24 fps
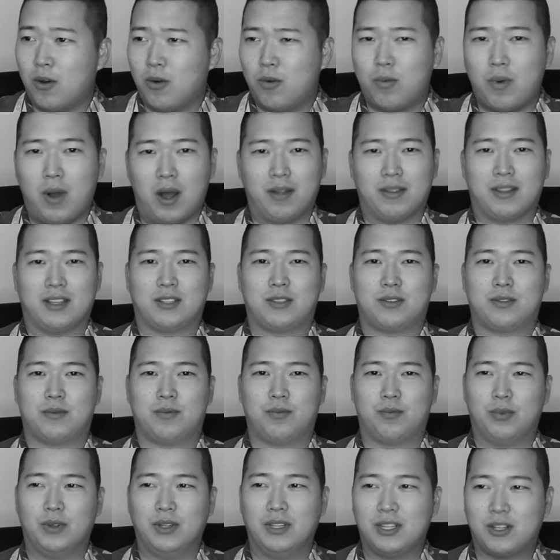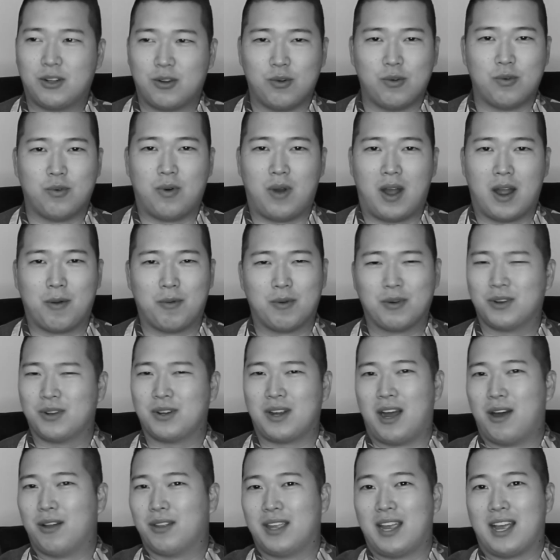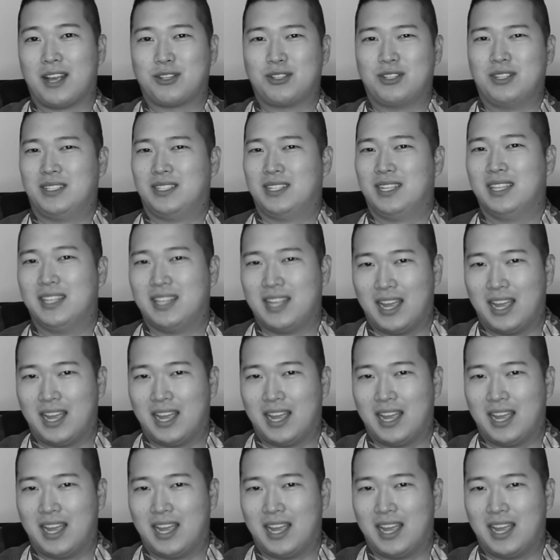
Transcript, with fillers: oh wow, that's really cool, I wonder how they actually did